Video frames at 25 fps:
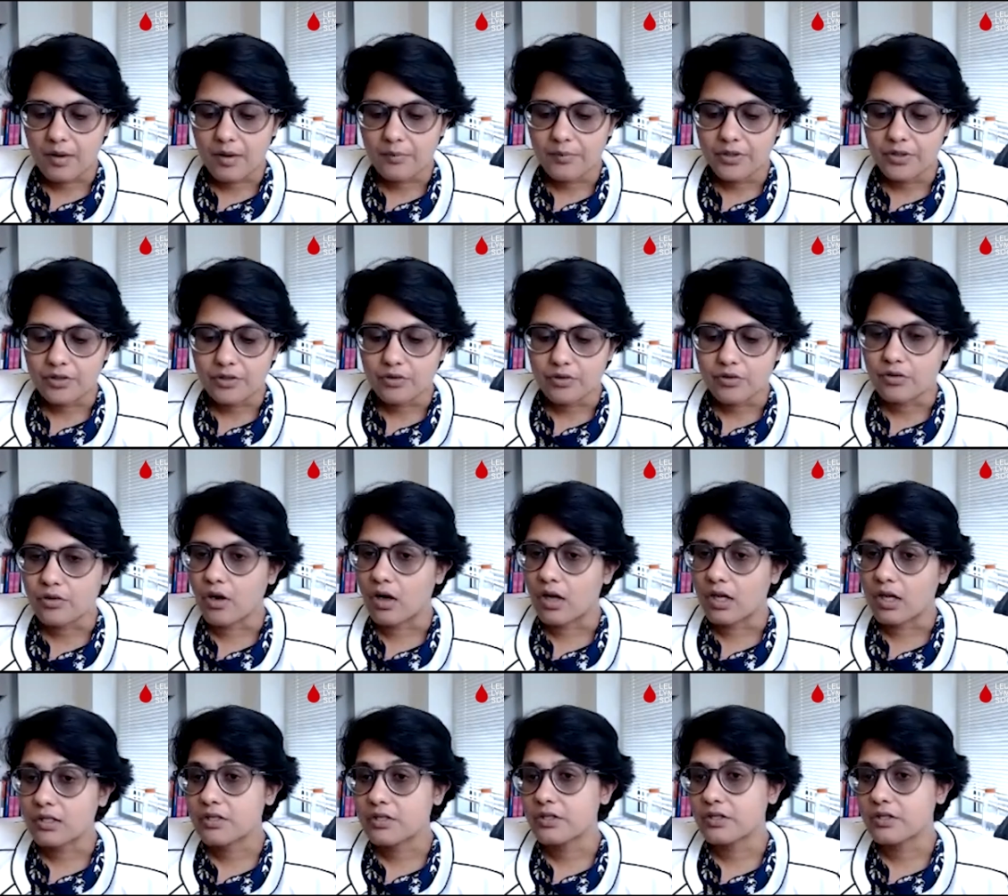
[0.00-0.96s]
um, you could
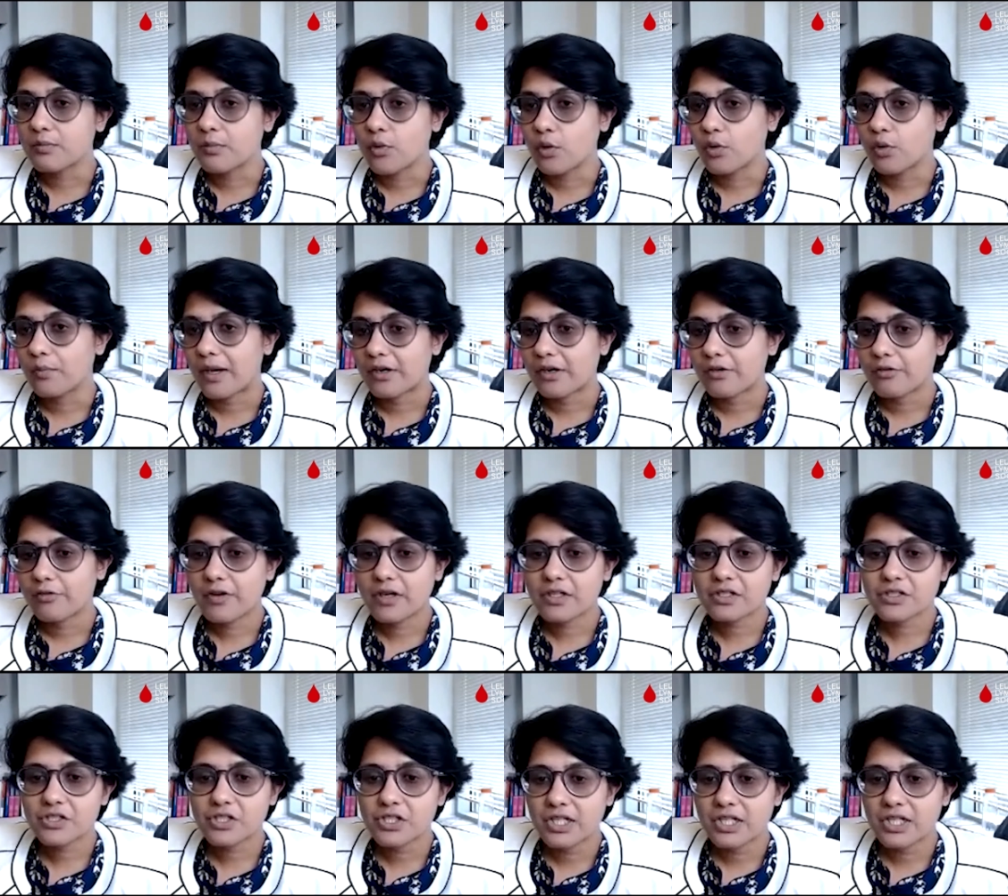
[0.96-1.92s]
alter the bone marrow
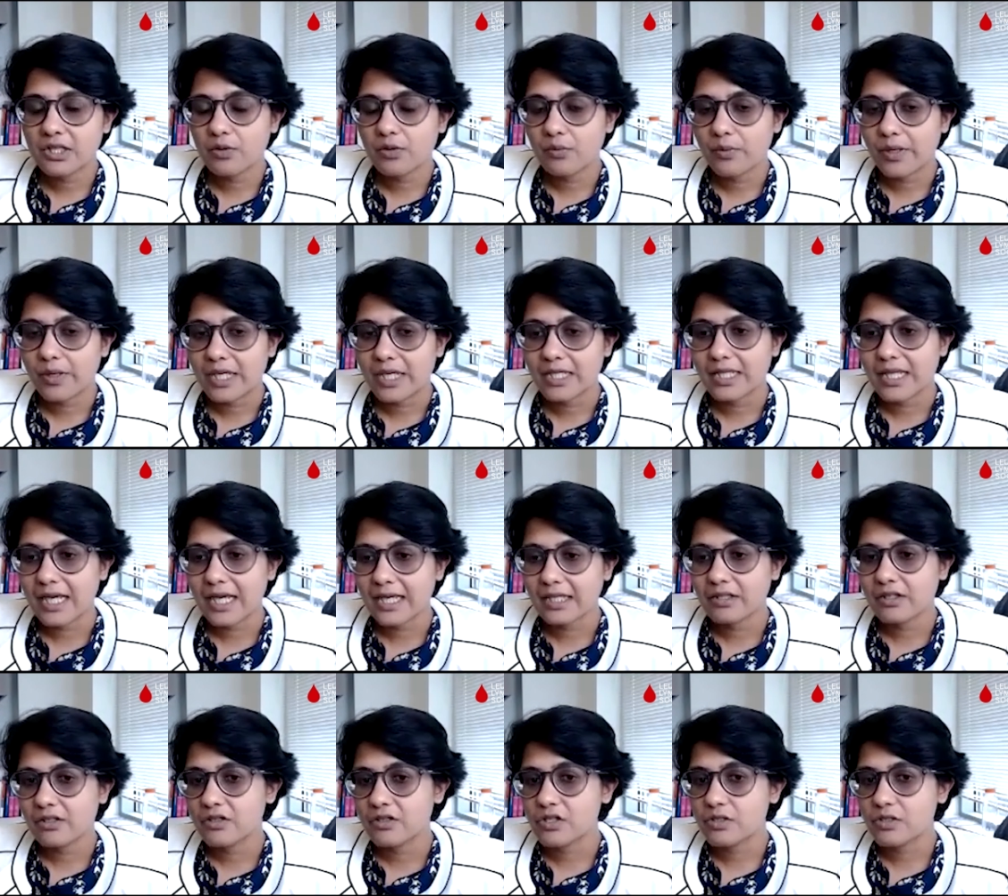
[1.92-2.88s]
function in the way
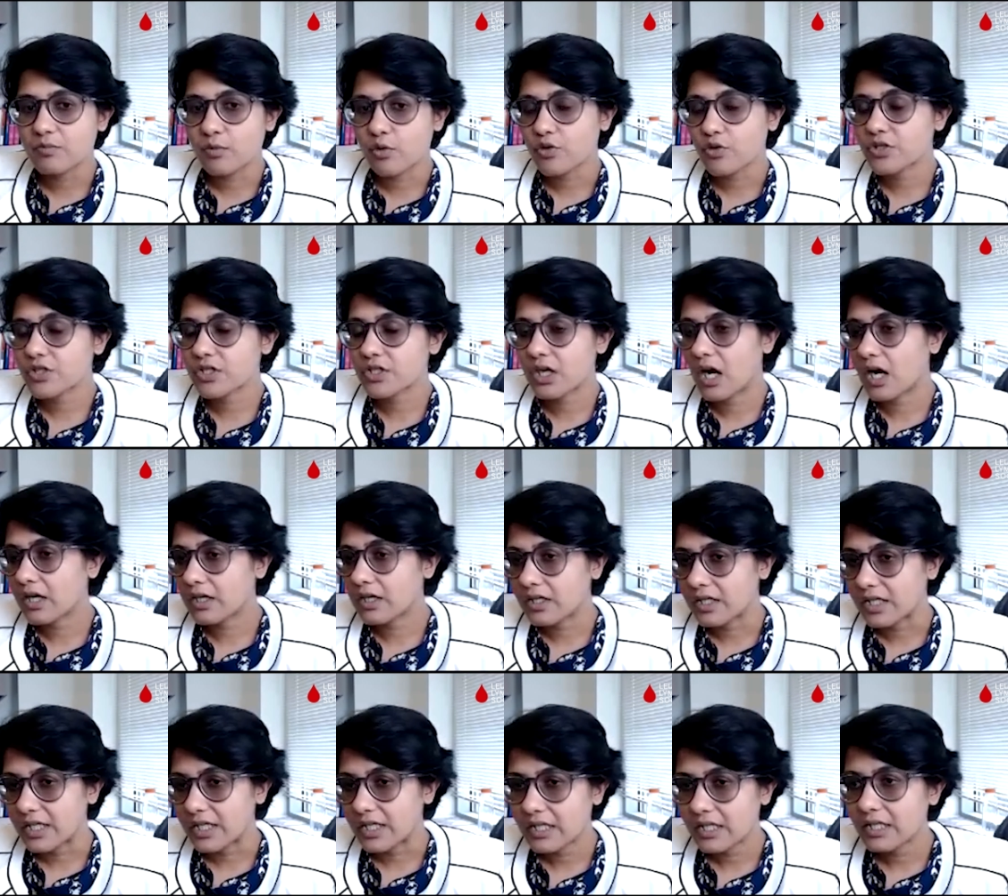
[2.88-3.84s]
that there is more
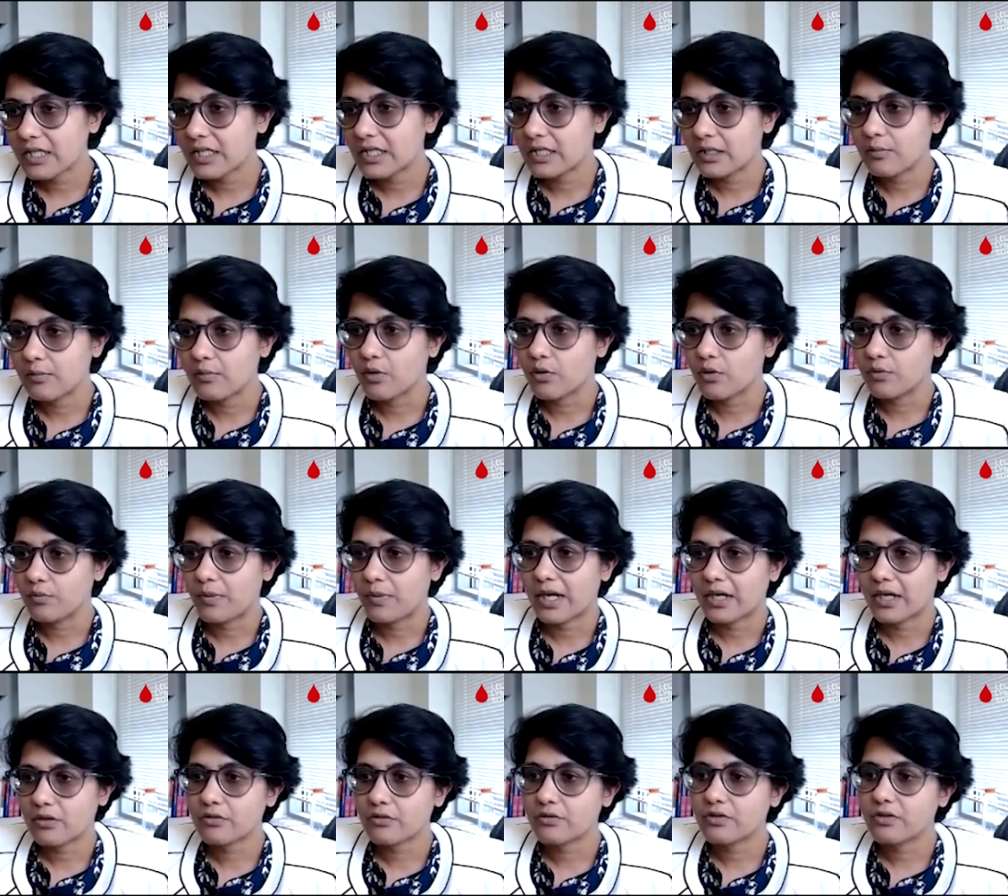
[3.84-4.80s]
scarring in the bone
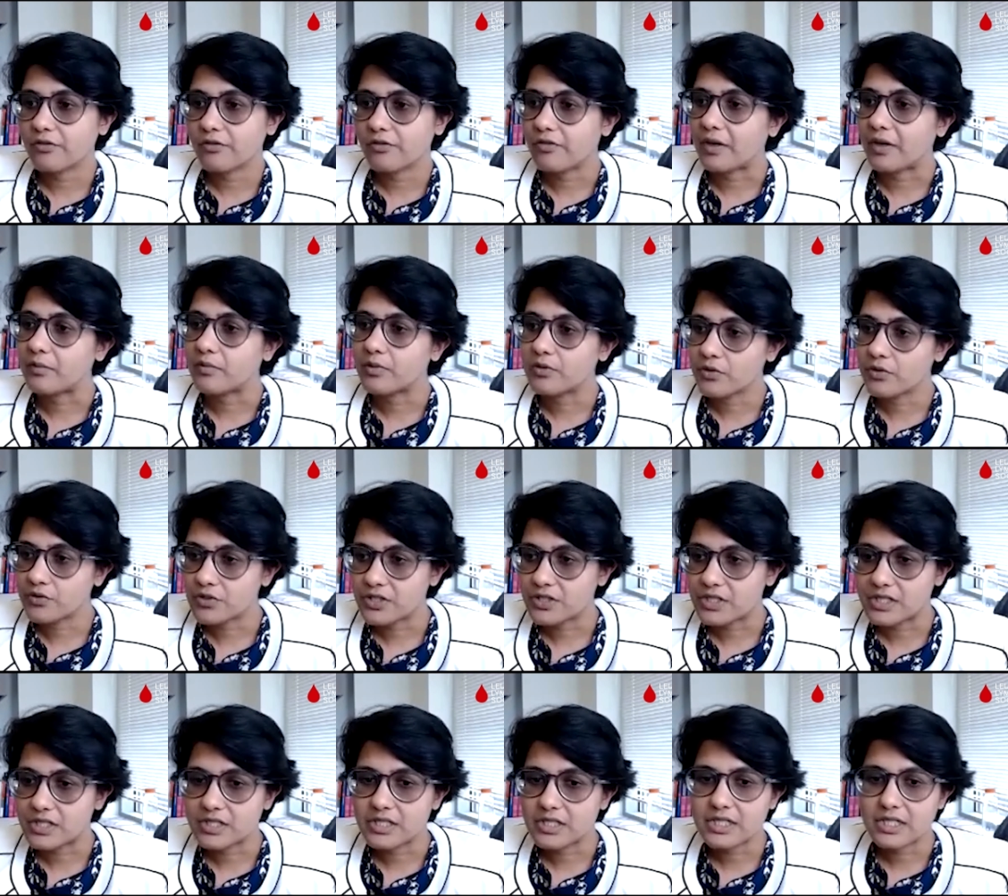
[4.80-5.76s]
marrow, the
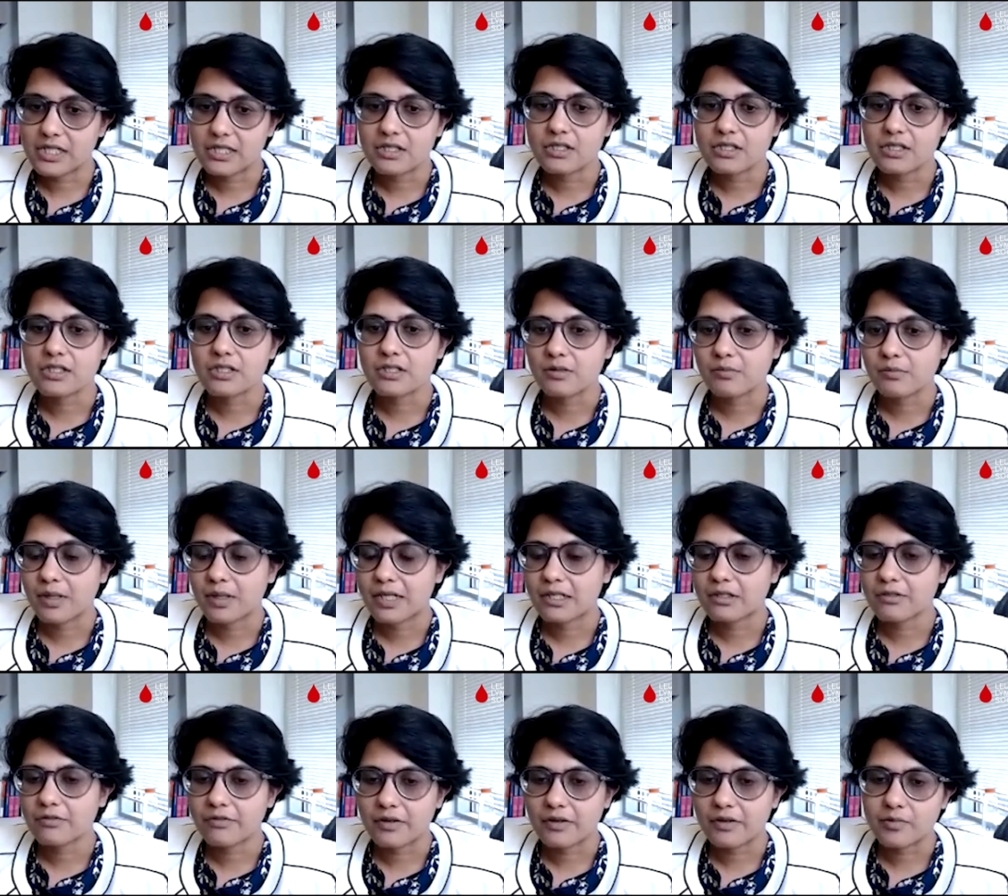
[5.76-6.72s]
fibrosis in the term
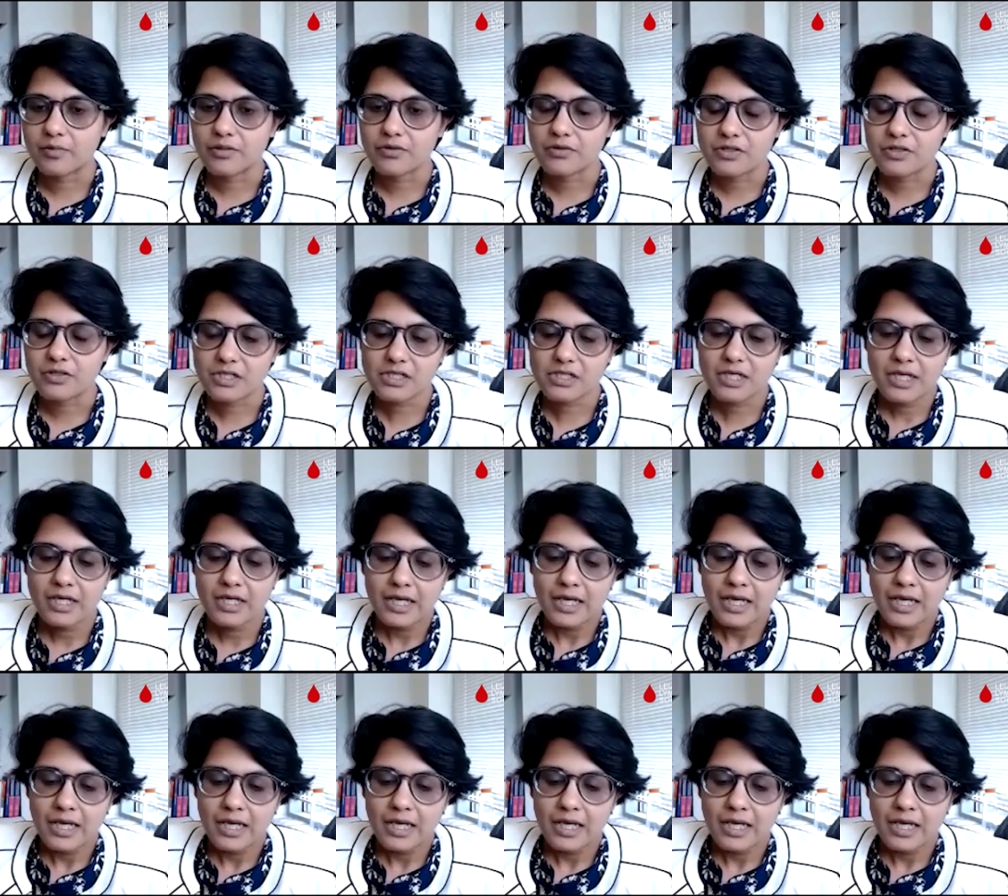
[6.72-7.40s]
myelofibrosis,